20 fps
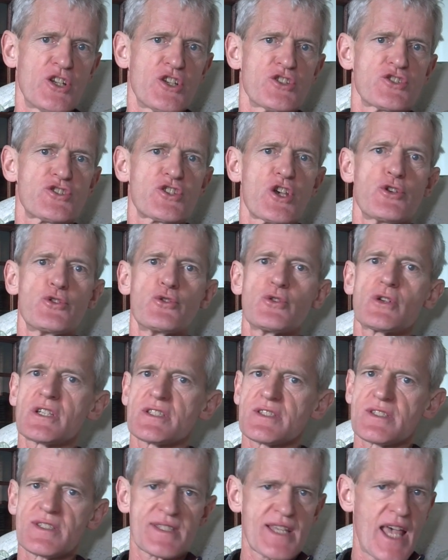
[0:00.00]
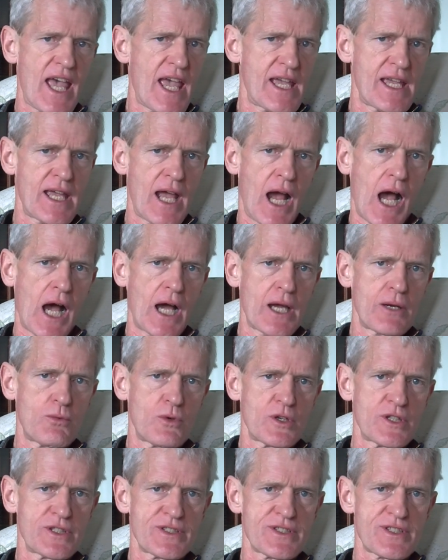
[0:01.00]
So you can say I
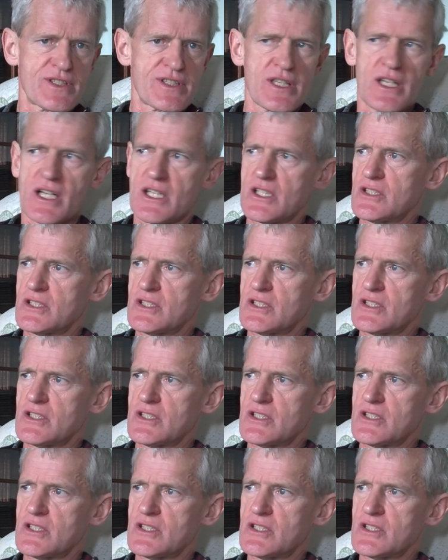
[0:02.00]
was